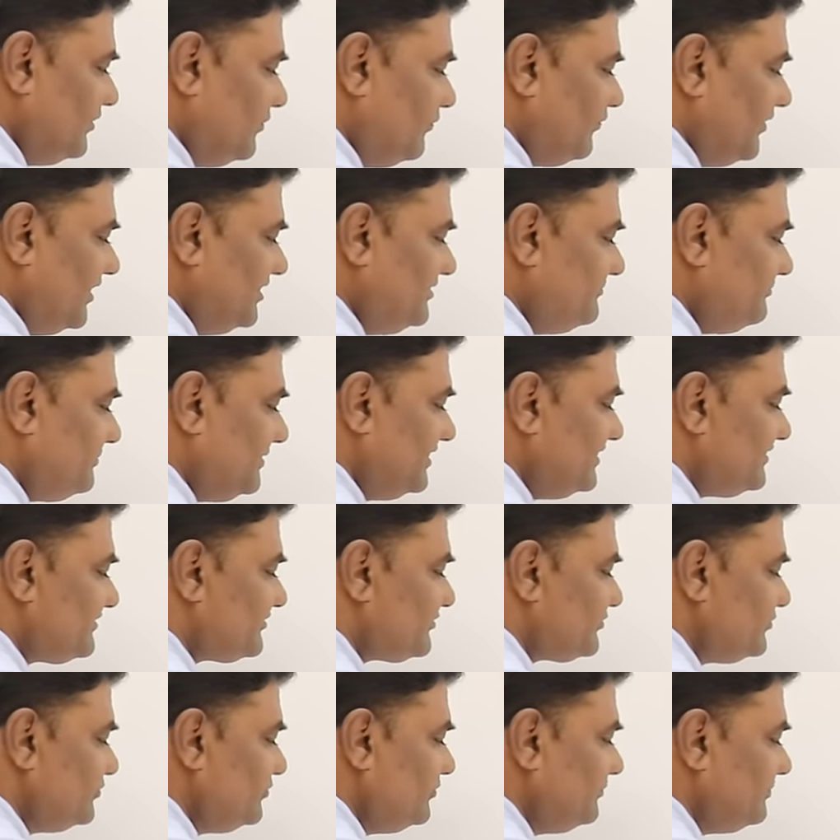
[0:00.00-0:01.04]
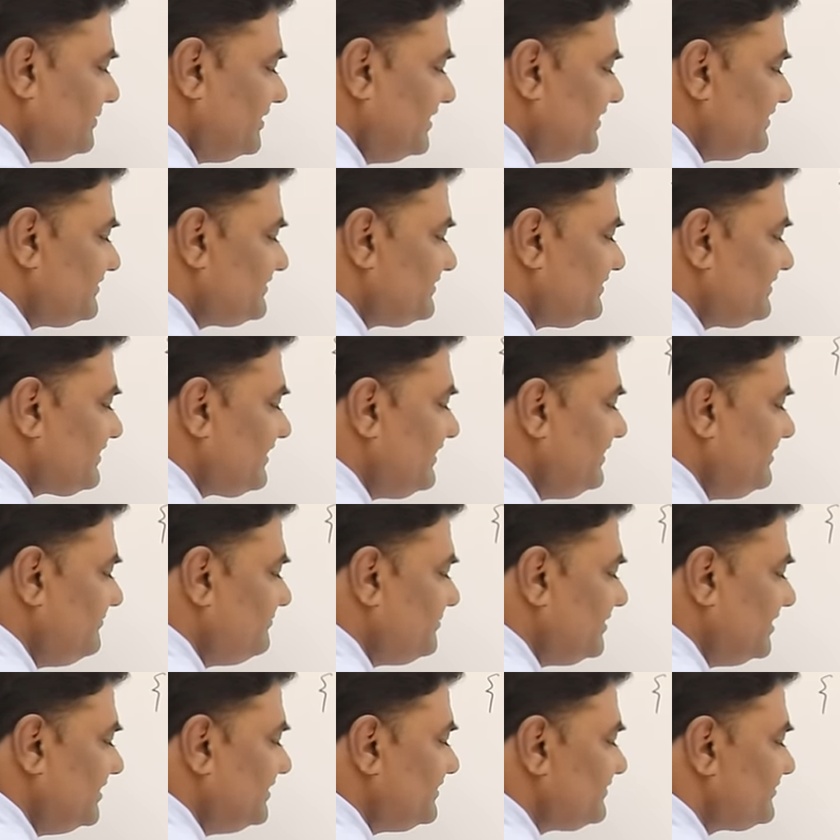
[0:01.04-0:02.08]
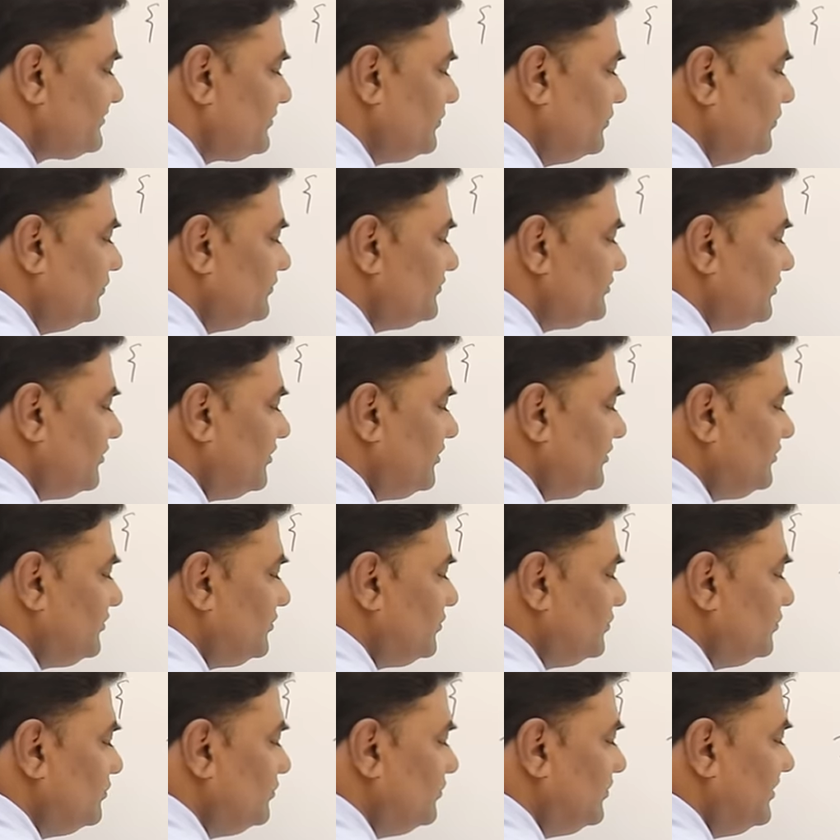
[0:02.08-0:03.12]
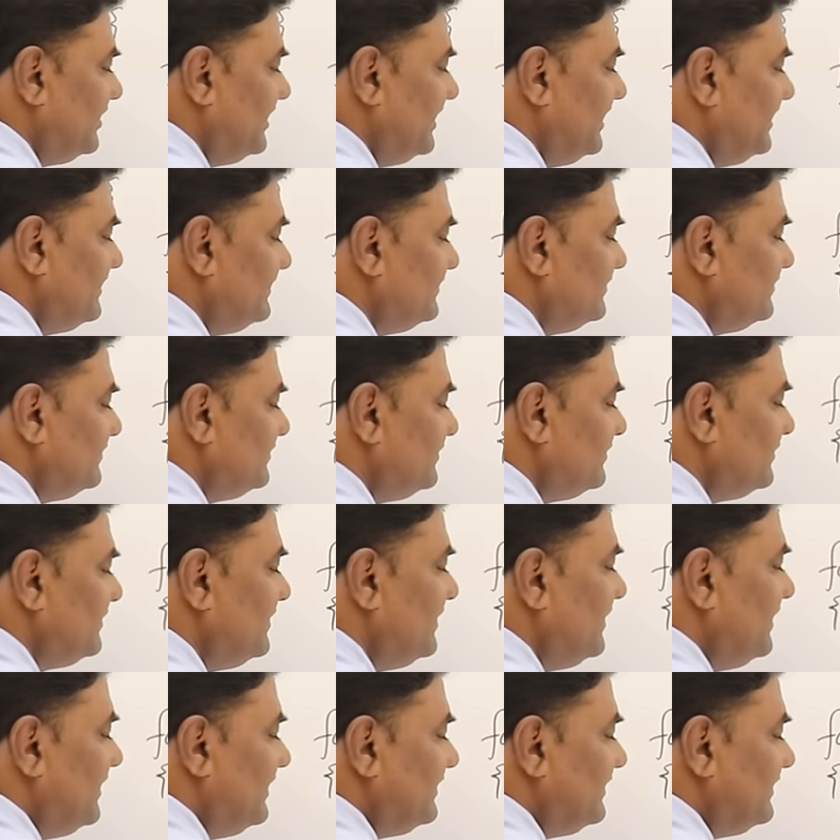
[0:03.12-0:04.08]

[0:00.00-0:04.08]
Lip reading: 1 plus 2 plus 3 plus goes on to n.